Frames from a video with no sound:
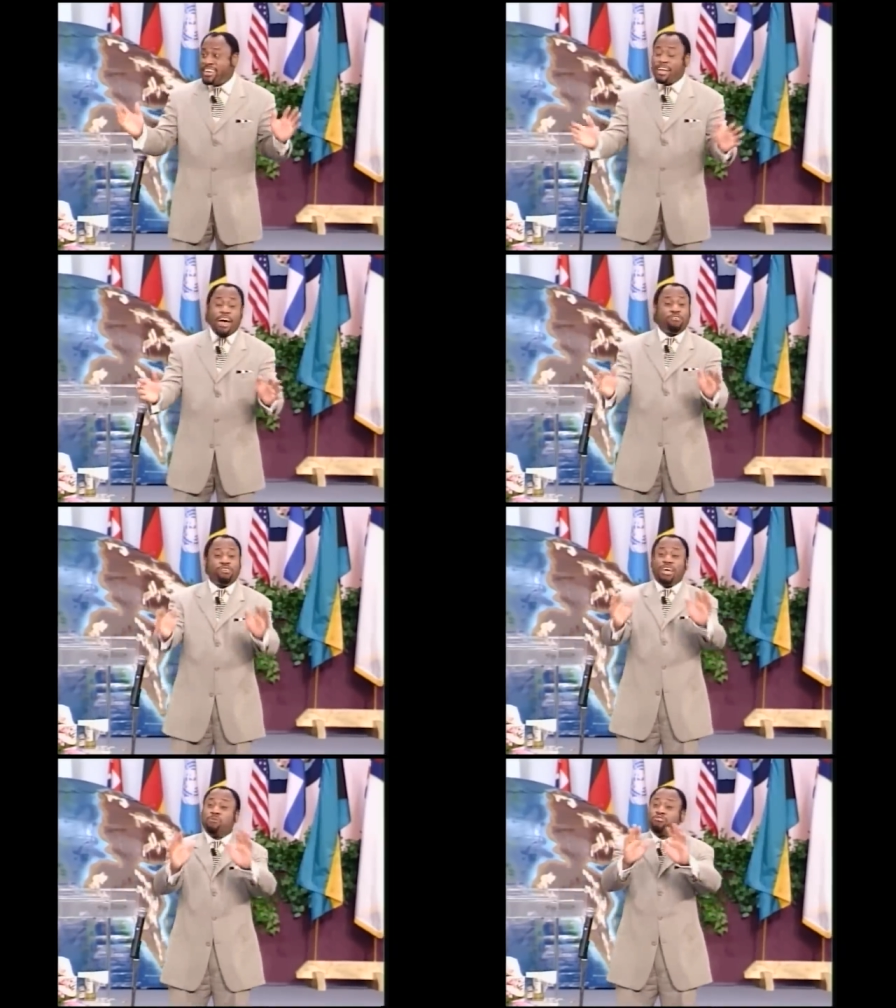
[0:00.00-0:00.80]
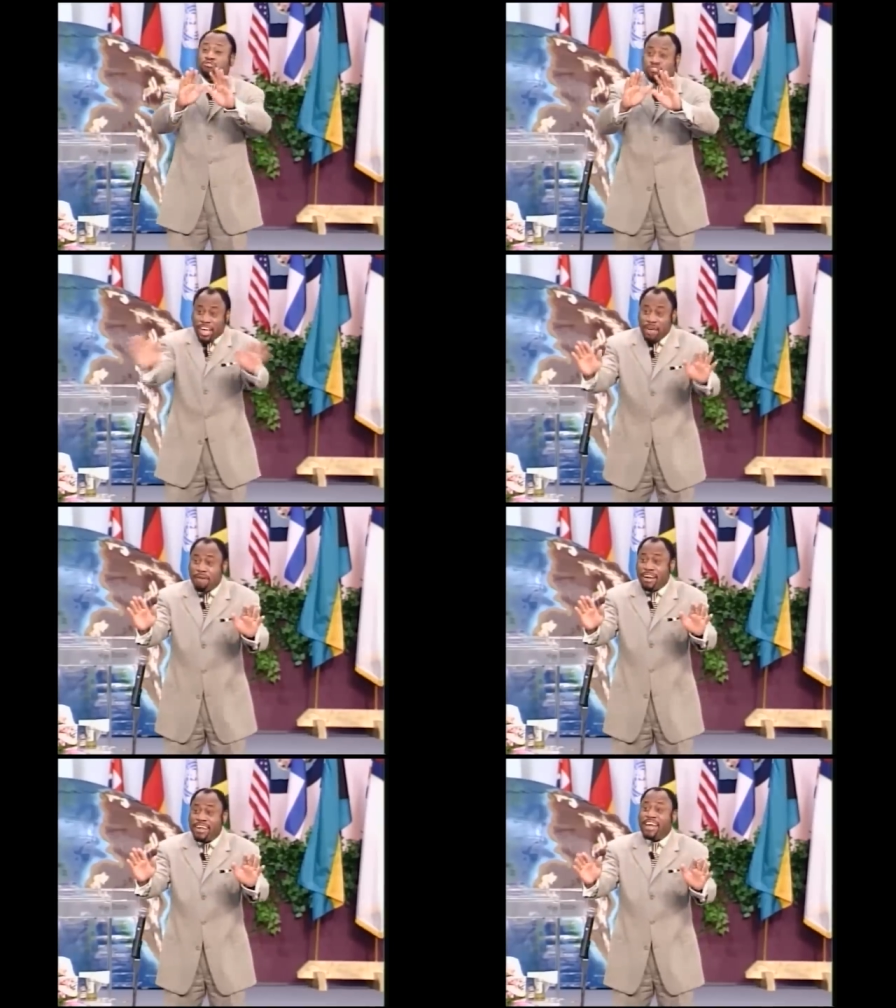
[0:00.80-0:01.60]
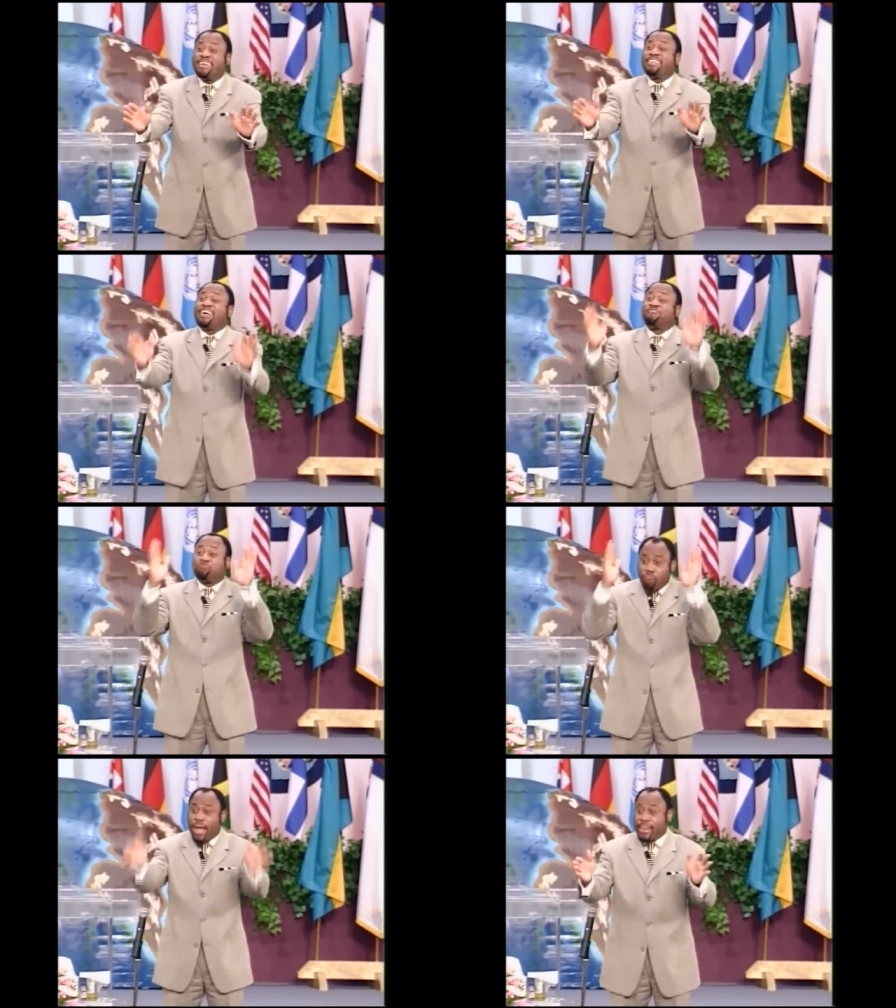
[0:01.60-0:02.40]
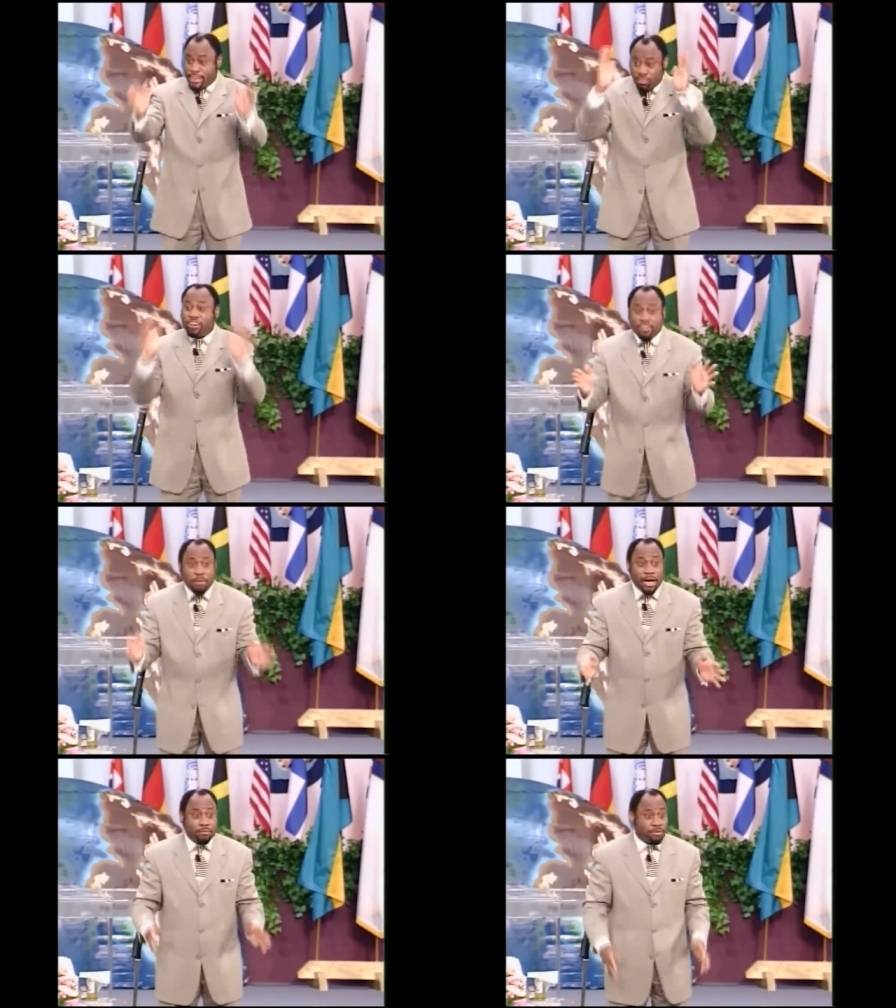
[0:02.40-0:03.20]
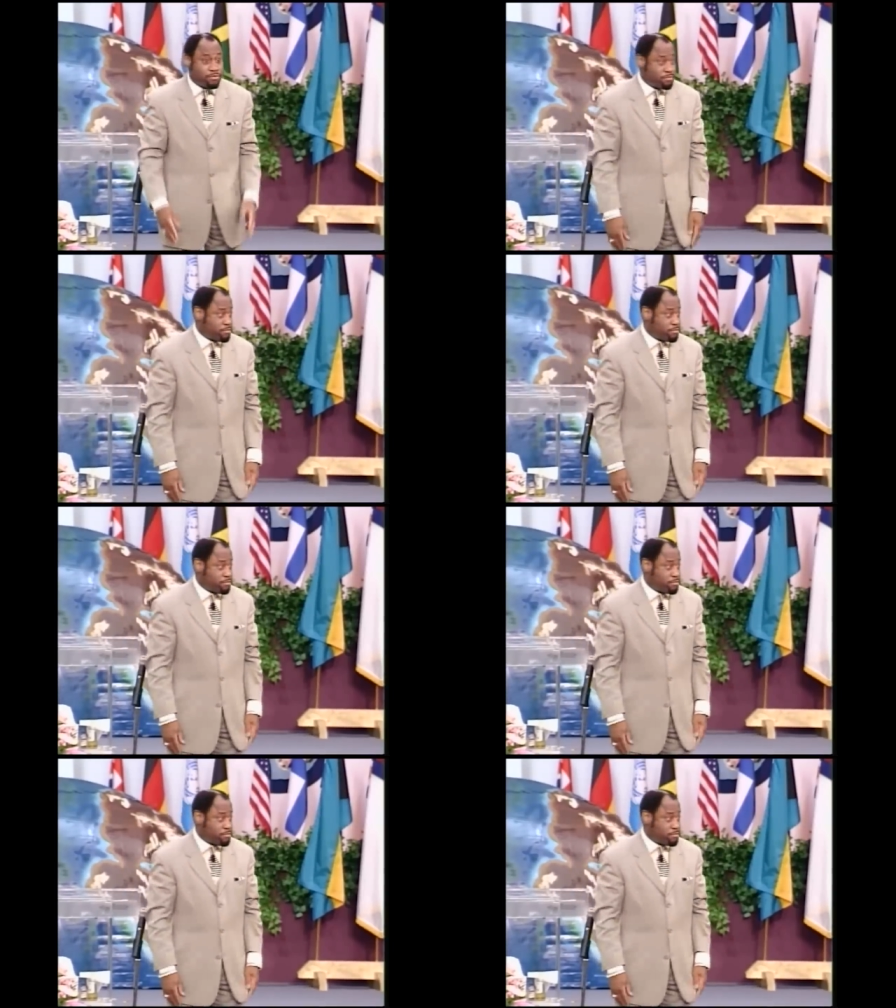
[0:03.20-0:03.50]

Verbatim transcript: Now, I don't care what you say about that. That's, try it. It's not in the Bible.